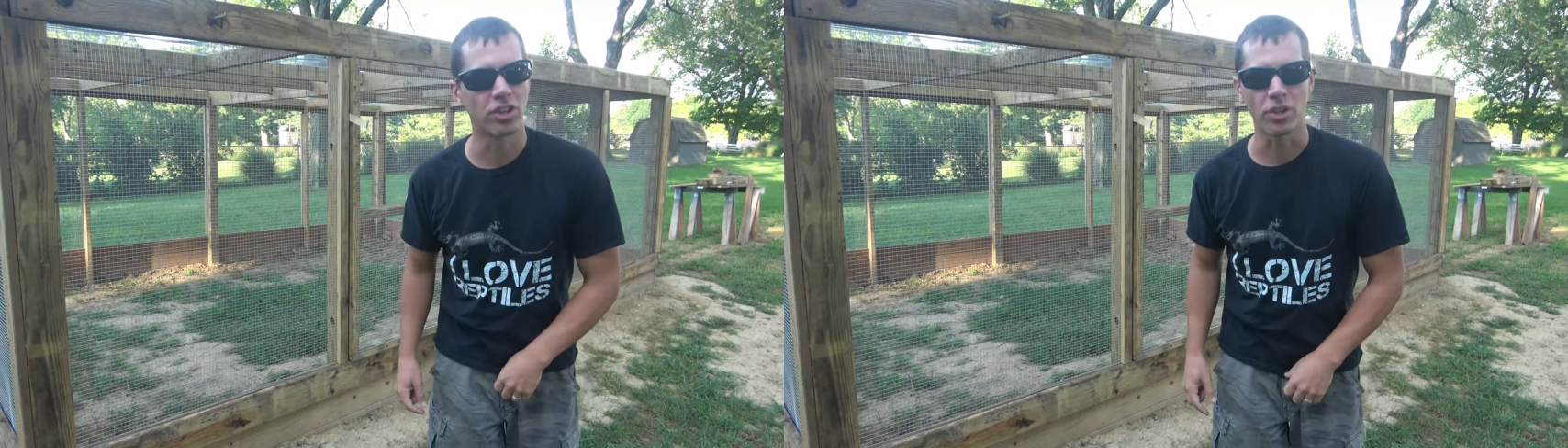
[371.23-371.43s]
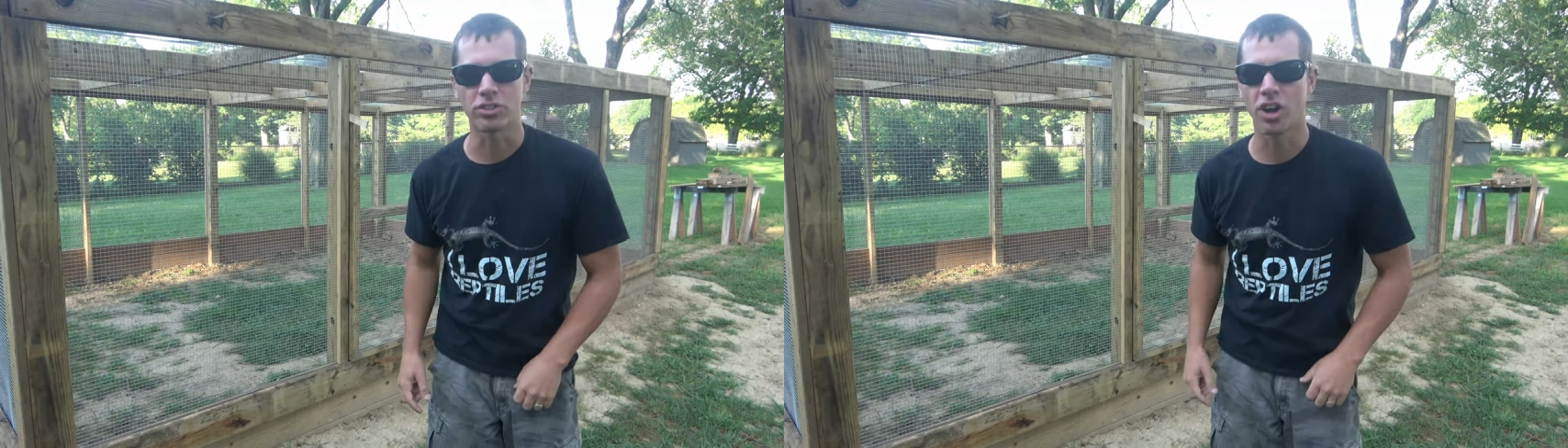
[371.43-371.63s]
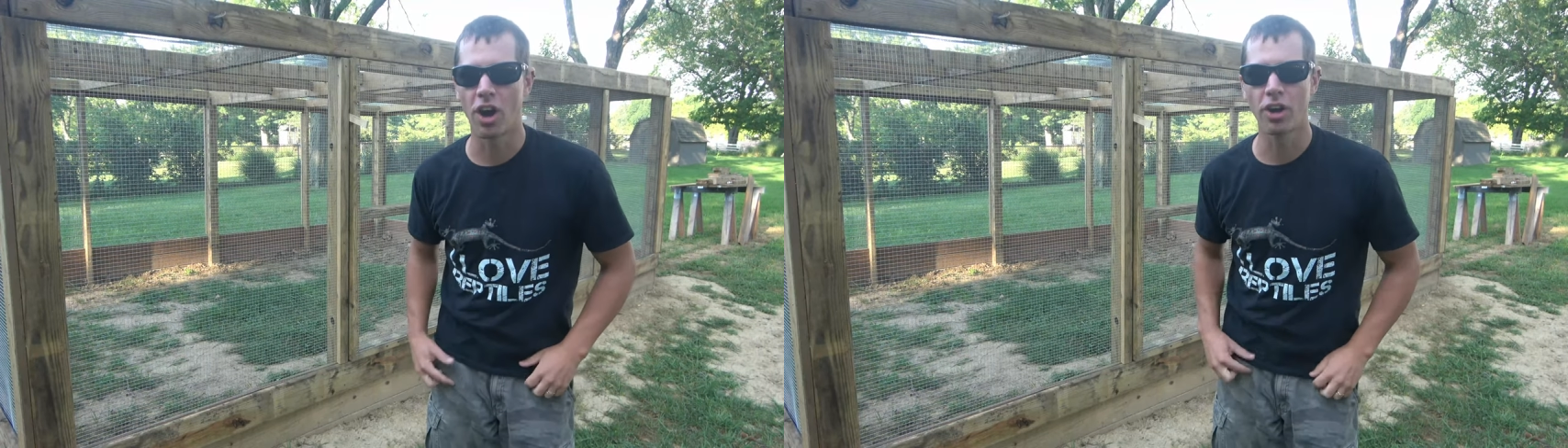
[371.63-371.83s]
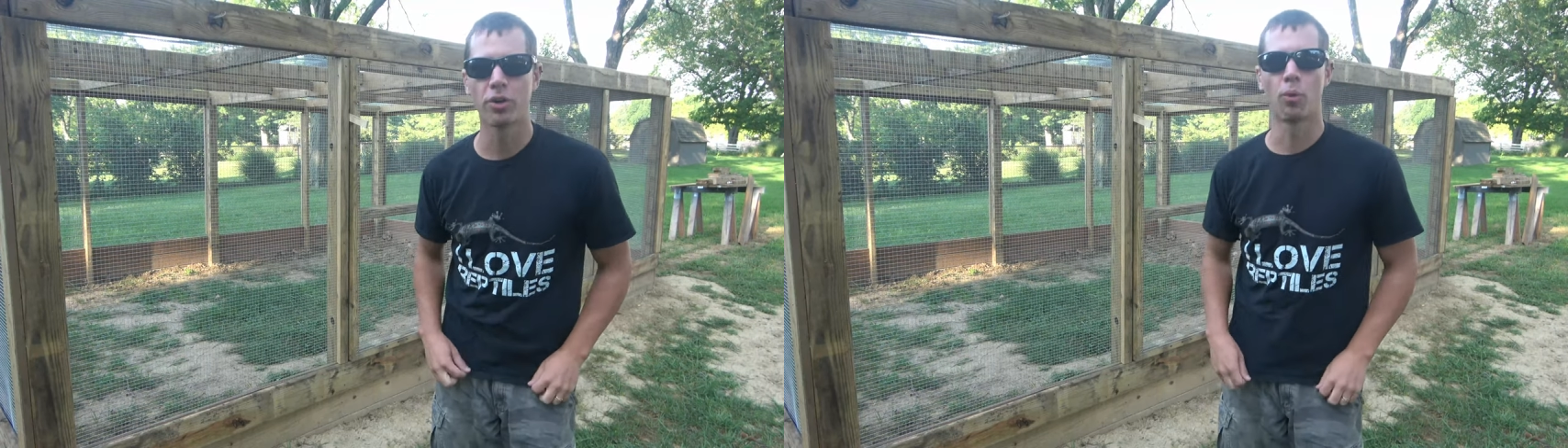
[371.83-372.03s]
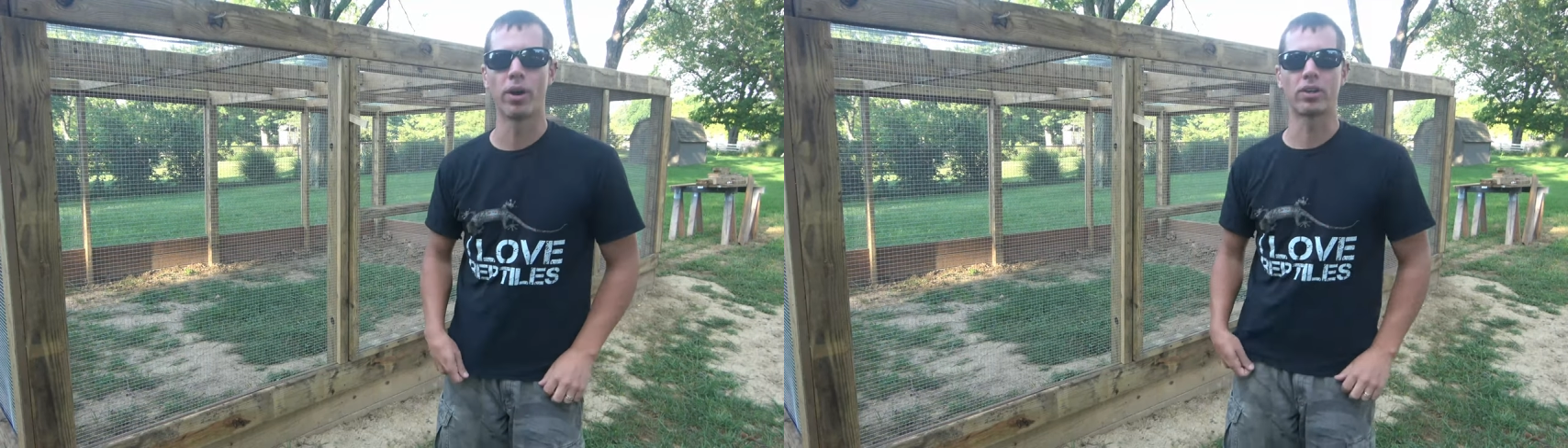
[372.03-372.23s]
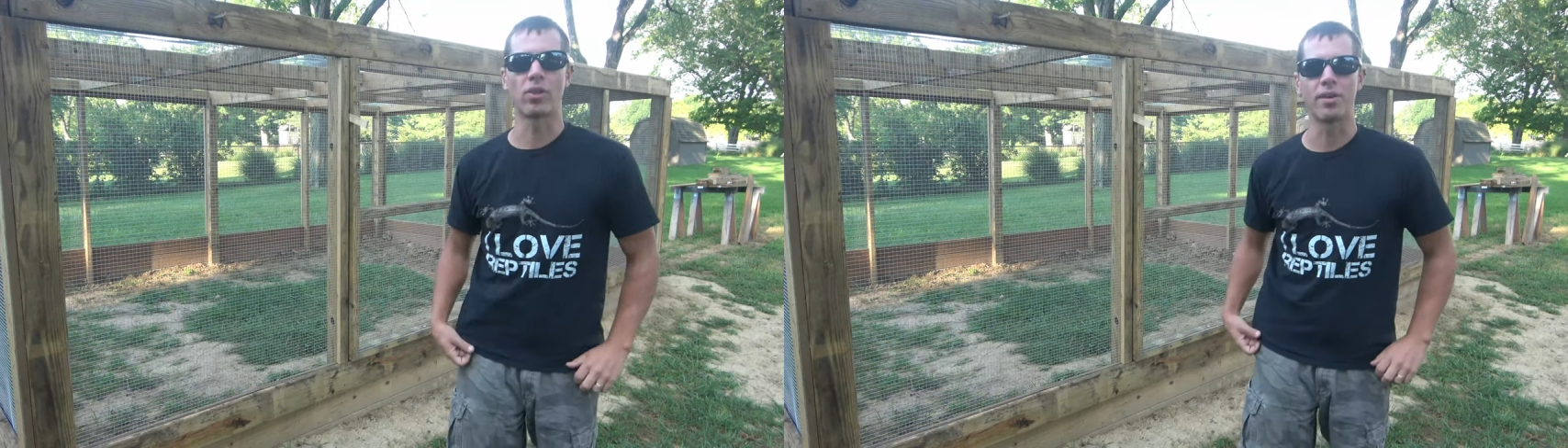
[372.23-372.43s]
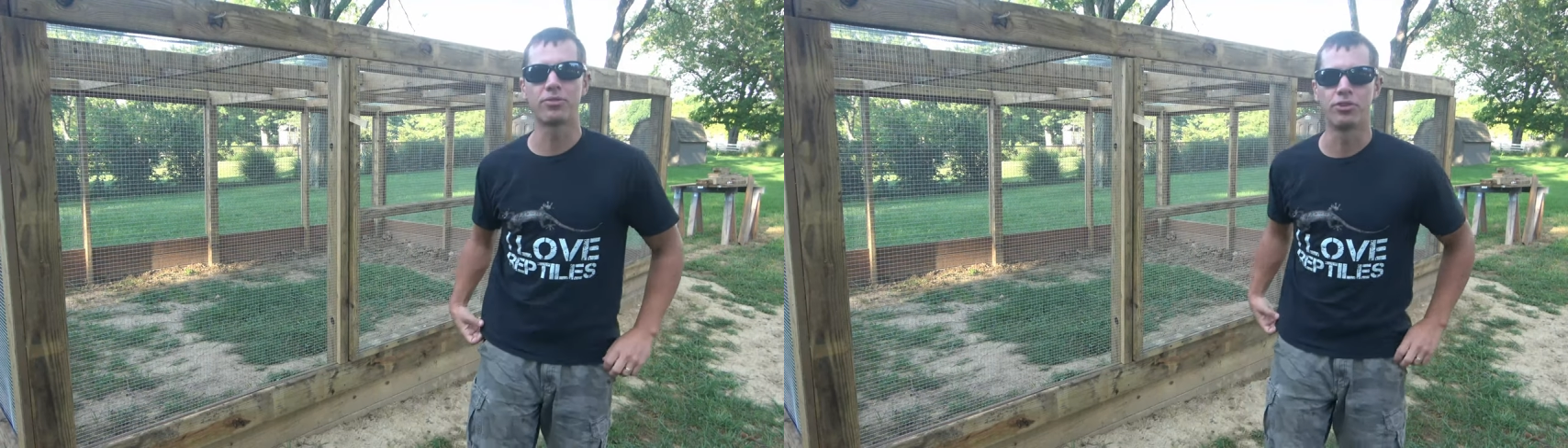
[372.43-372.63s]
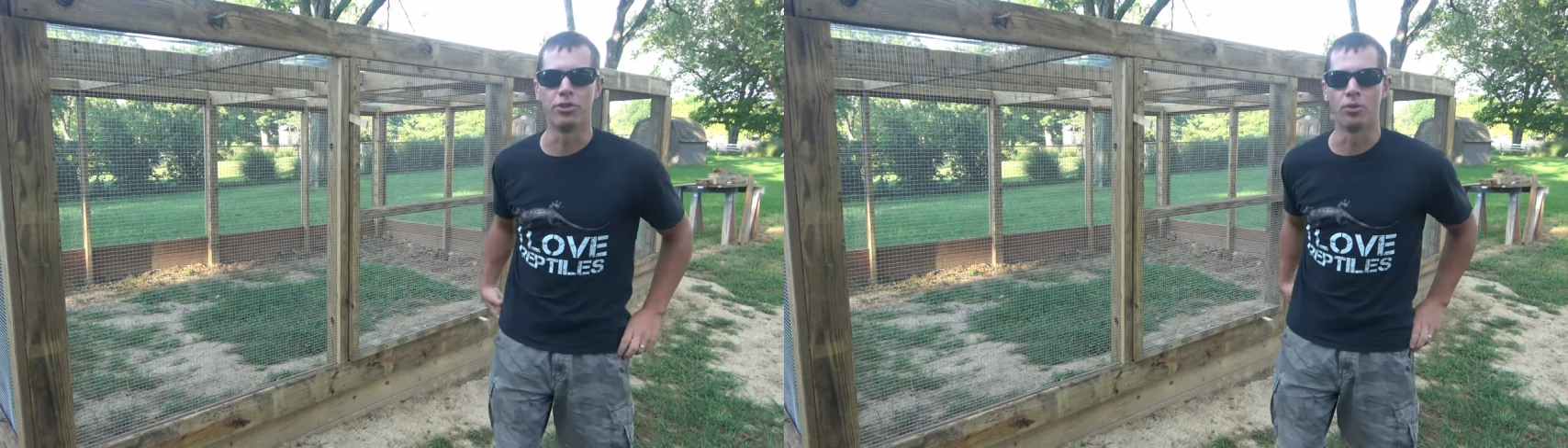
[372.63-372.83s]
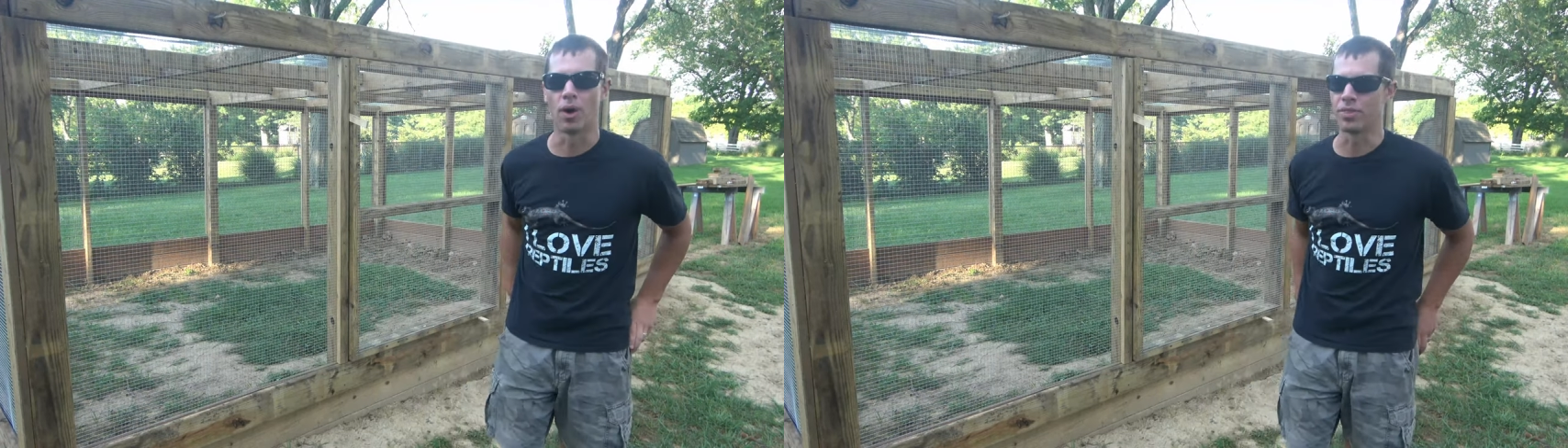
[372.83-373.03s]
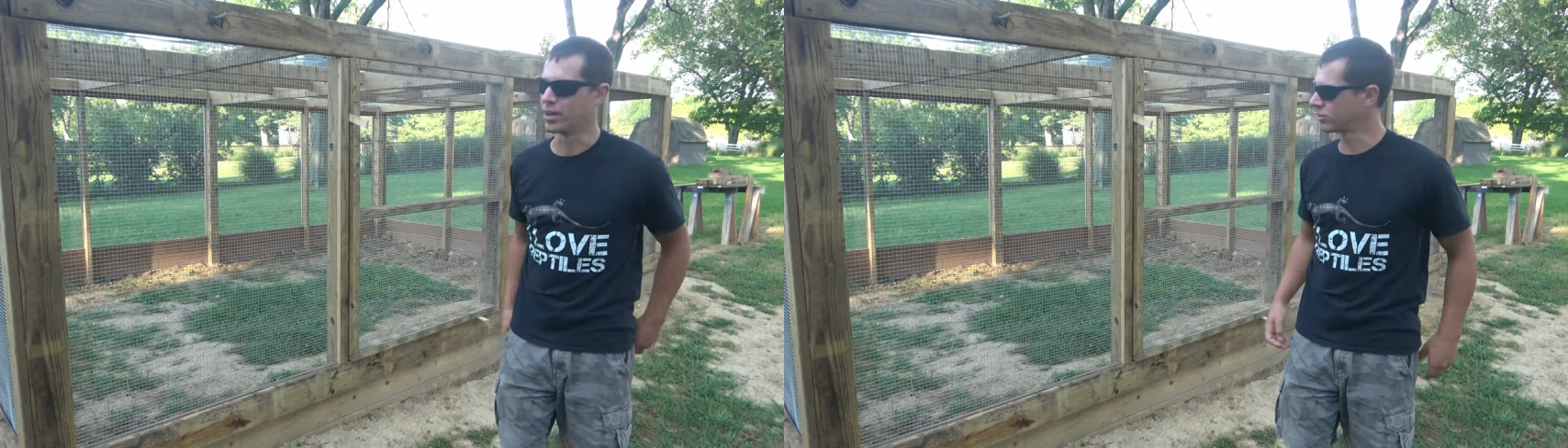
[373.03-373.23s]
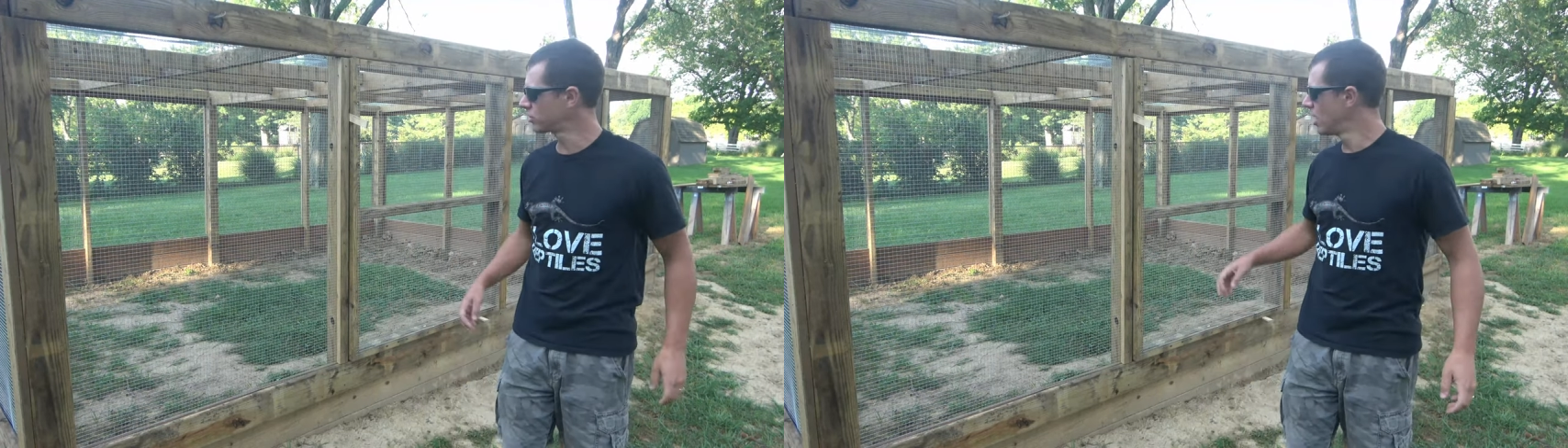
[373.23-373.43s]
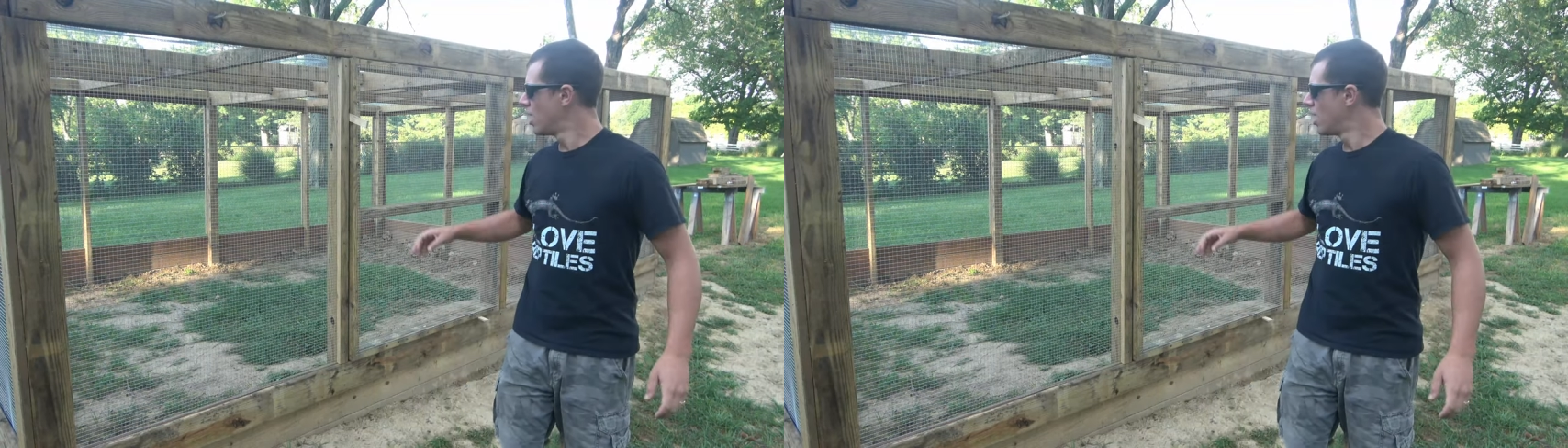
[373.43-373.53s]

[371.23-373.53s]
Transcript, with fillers: a ton of work left to do on this.